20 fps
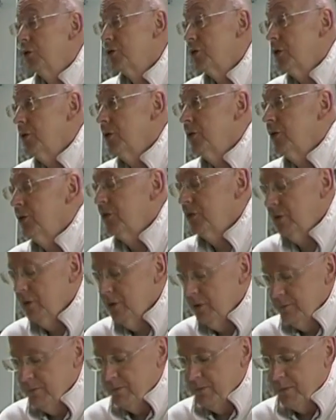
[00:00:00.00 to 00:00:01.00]
the cross
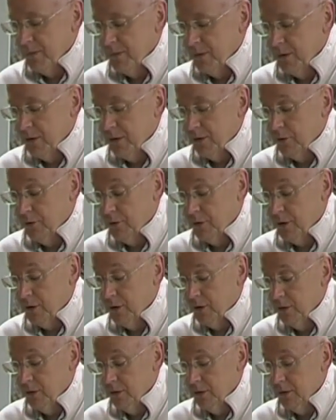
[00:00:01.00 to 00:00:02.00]
and of
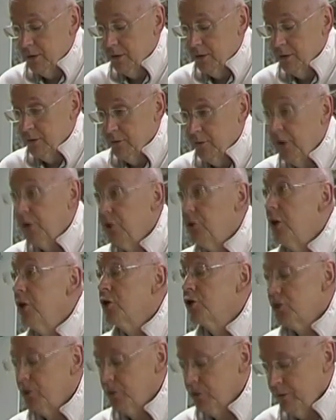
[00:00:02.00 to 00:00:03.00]
our
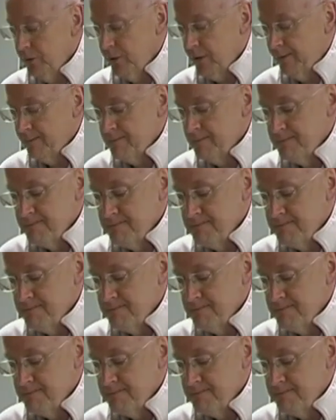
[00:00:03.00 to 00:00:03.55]
veneration of it.